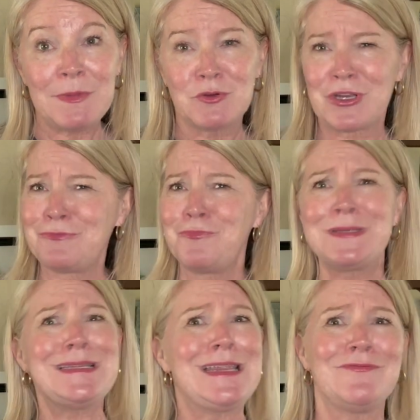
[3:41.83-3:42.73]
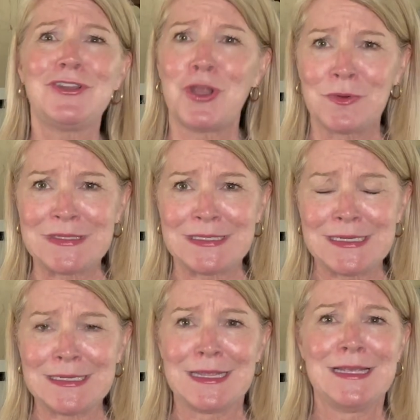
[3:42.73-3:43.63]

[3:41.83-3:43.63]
which I wasn't even noticing.